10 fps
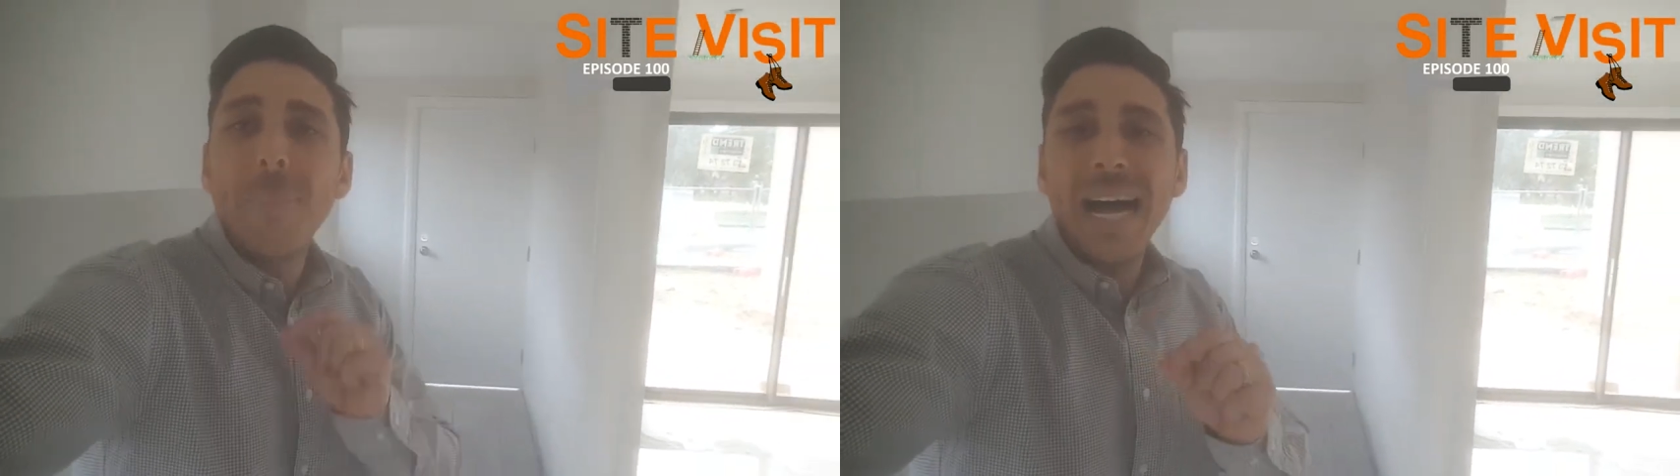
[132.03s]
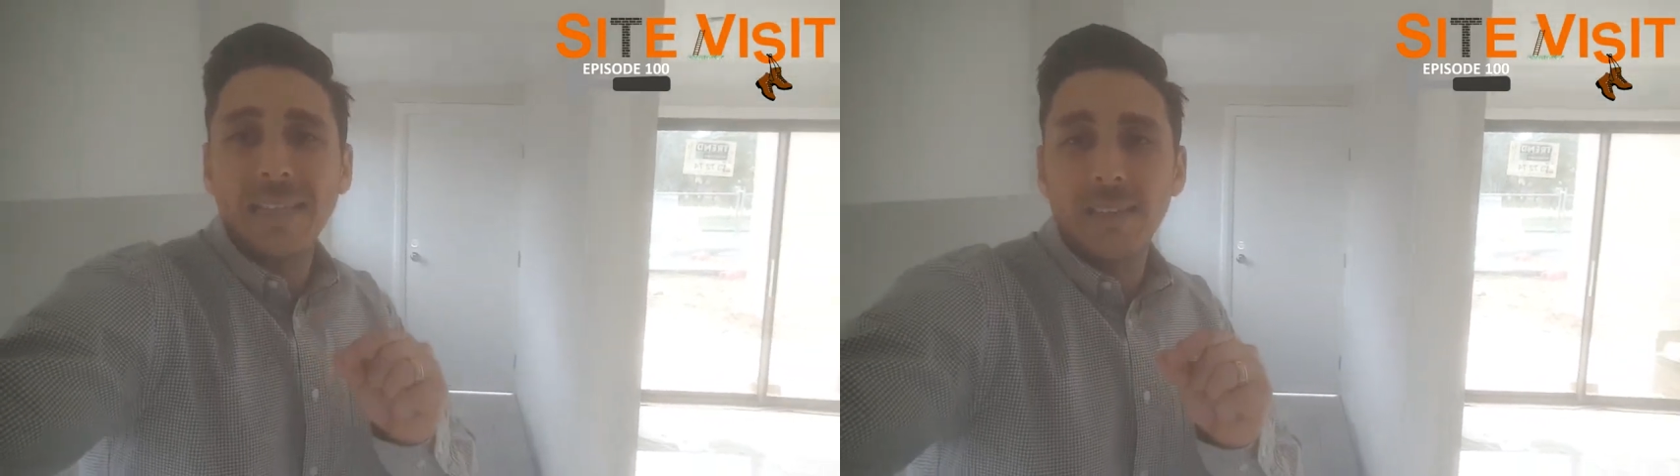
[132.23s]

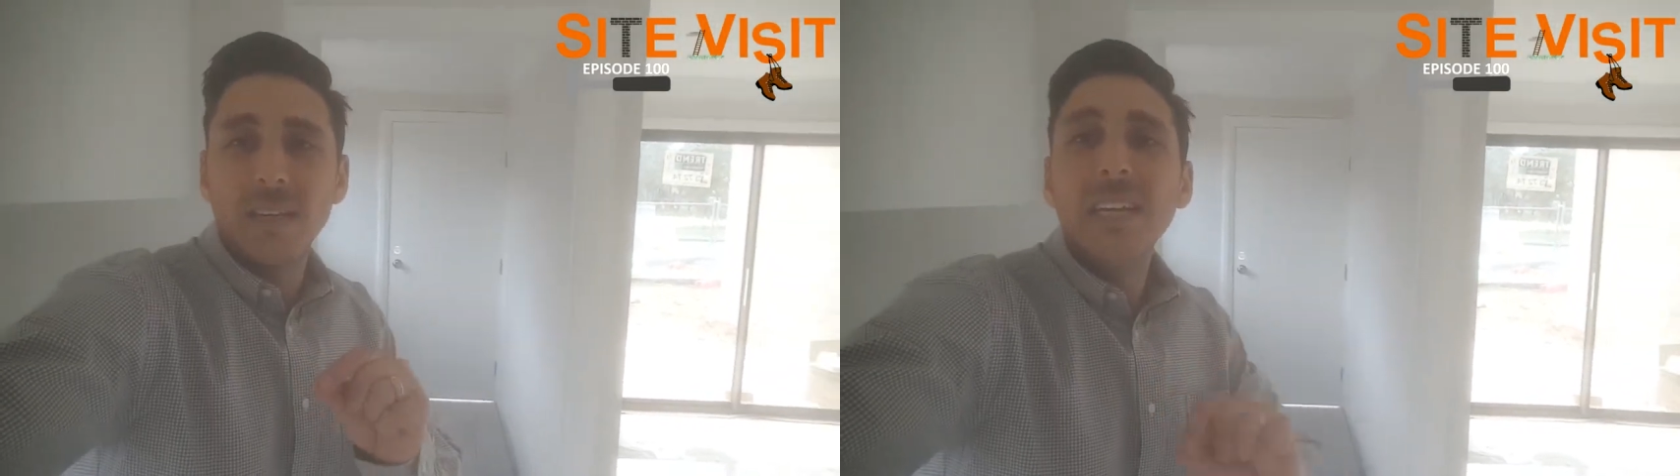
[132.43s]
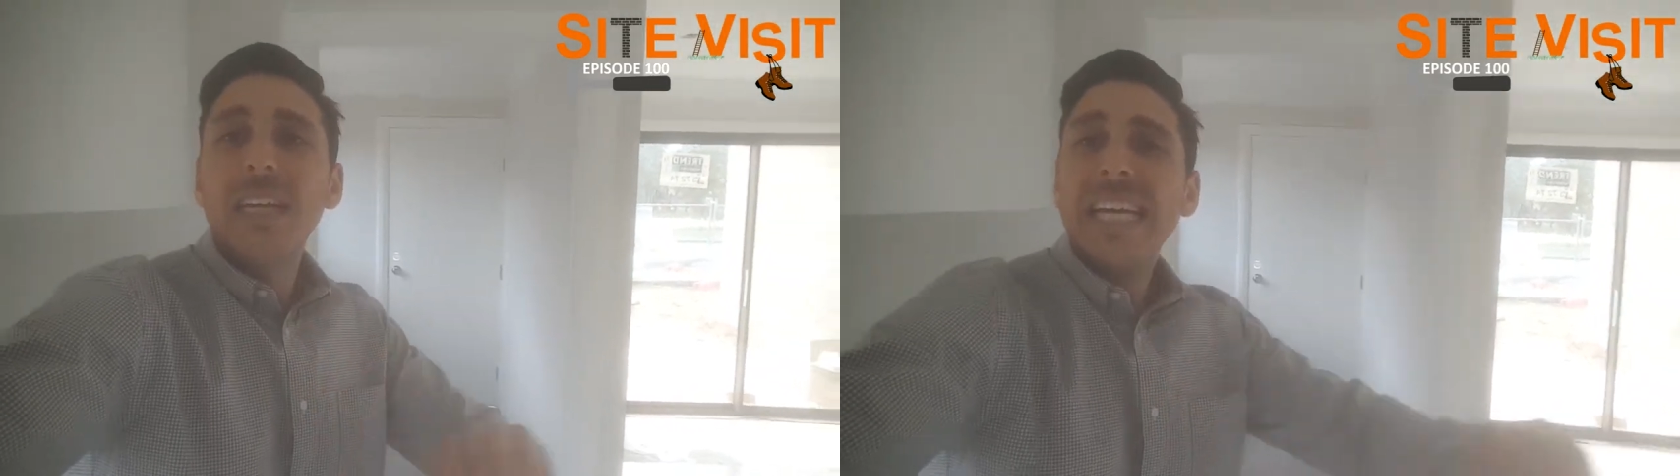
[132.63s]
But
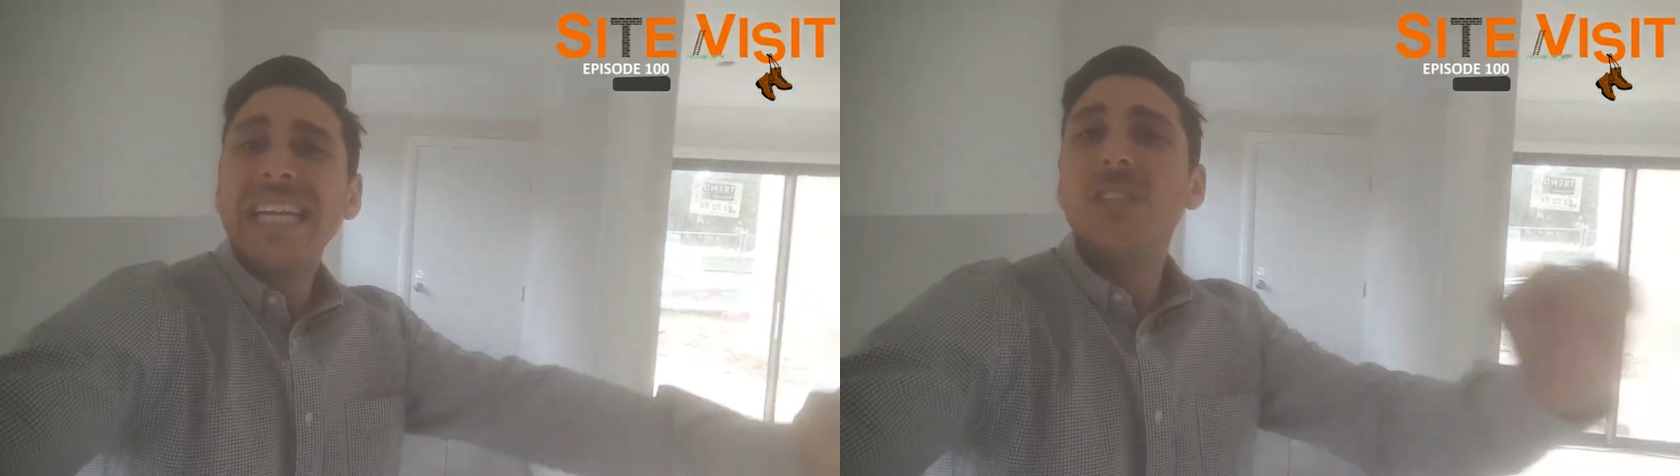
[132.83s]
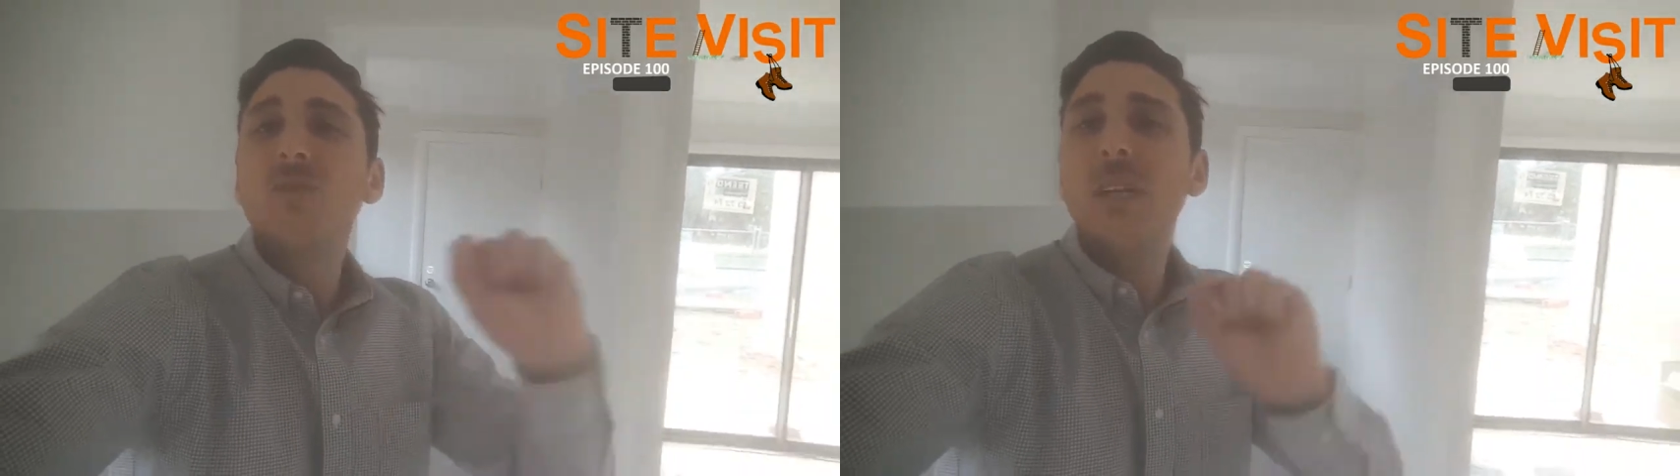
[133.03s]

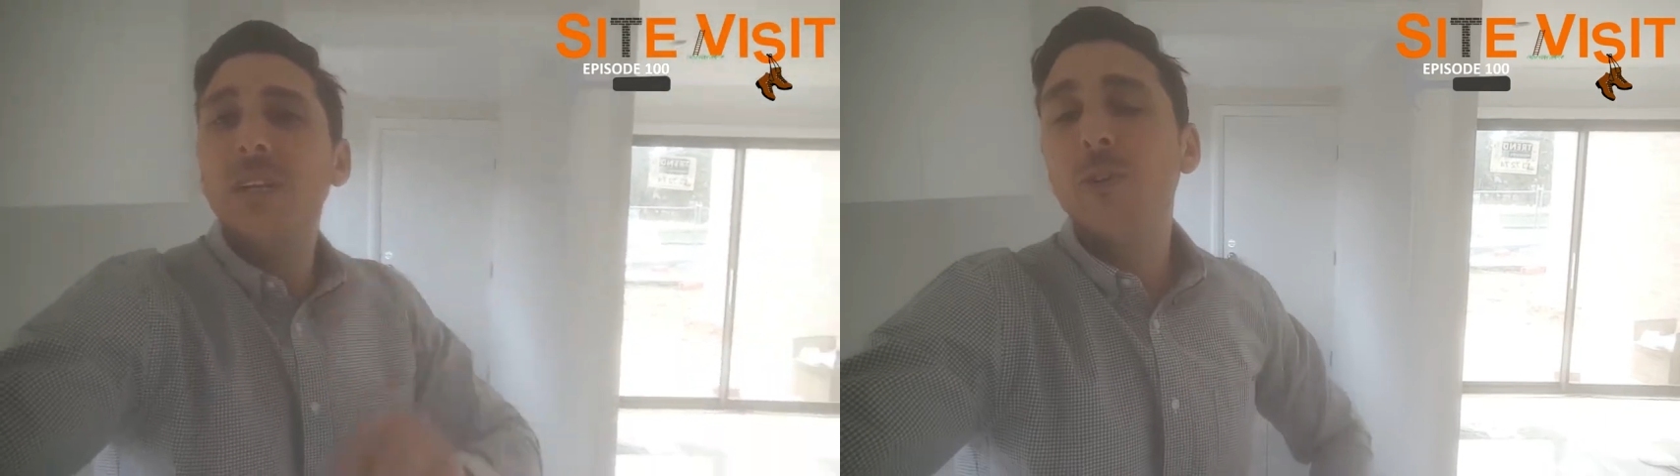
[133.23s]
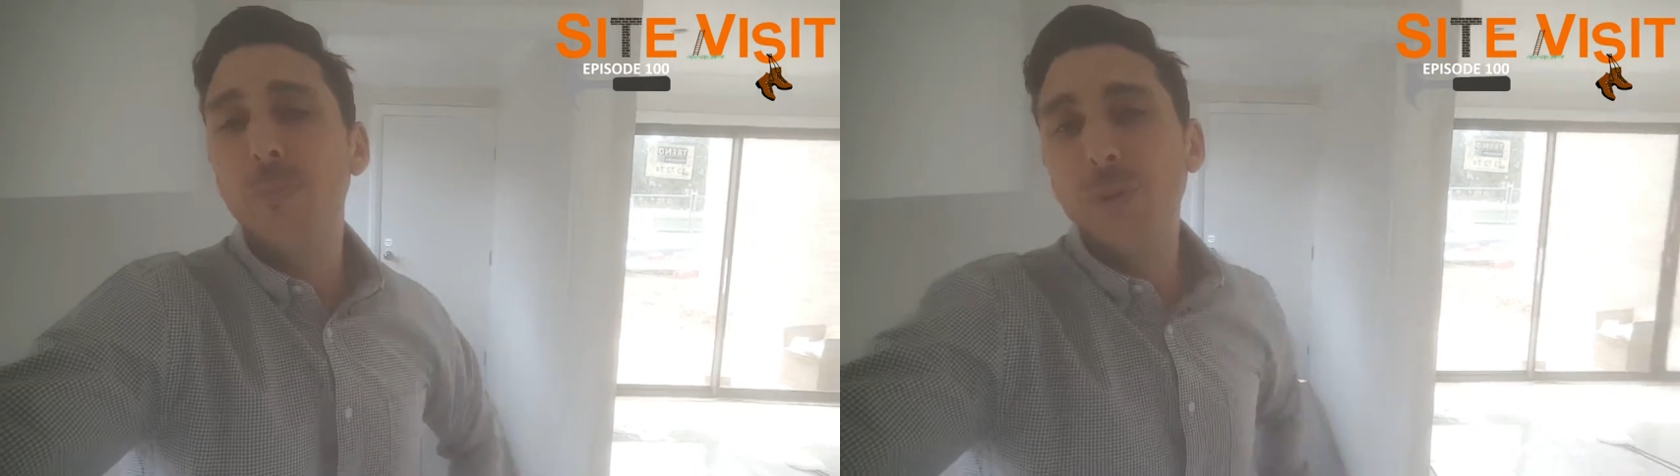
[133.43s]
it is really
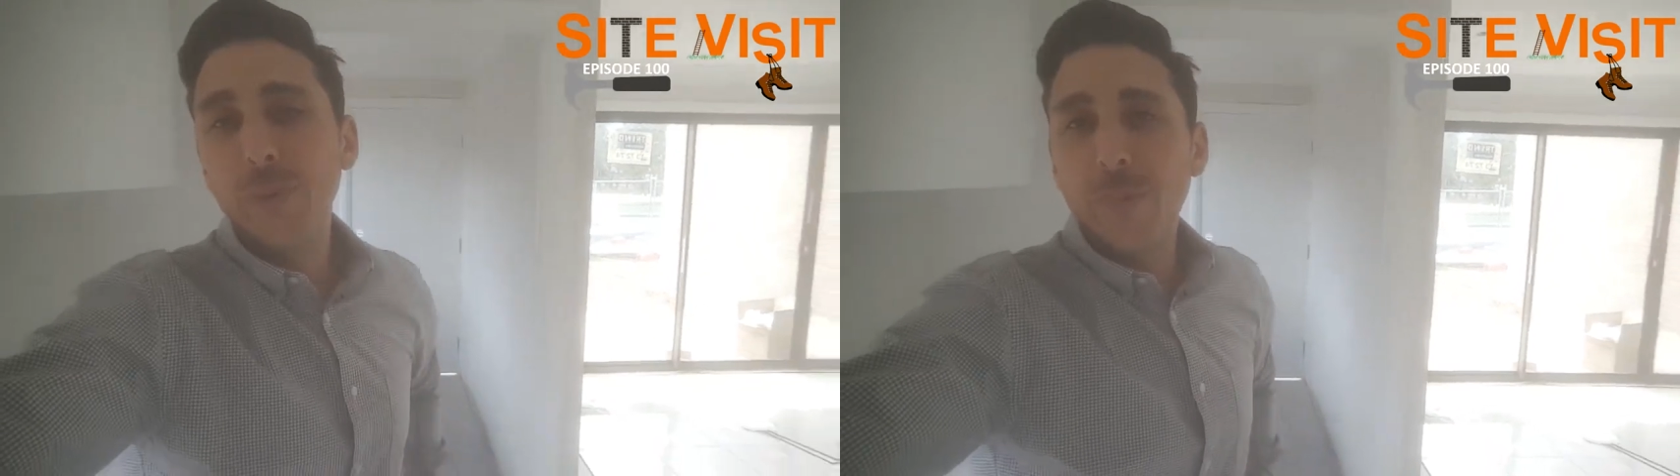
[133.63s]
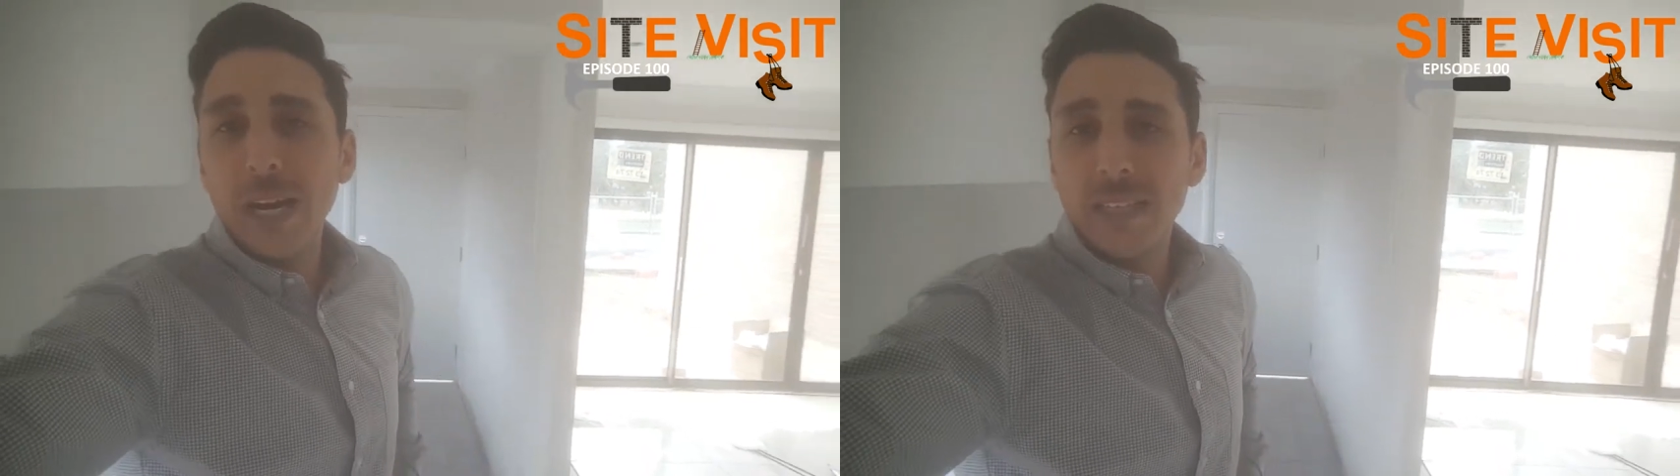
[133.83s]
good
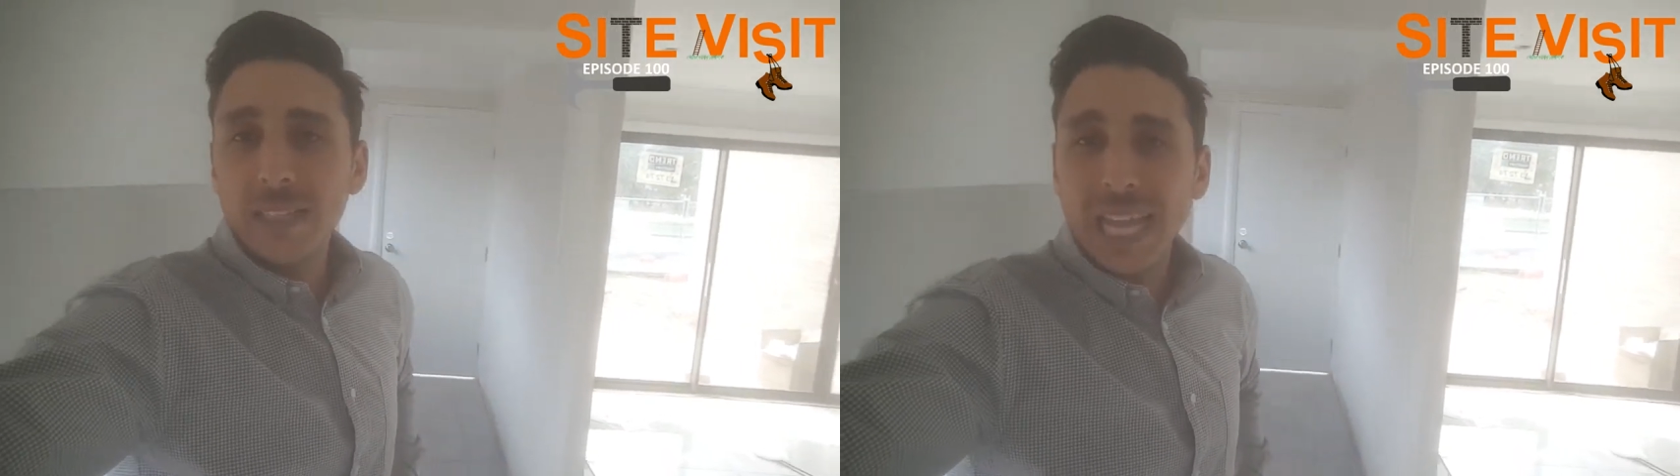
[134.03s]
building practice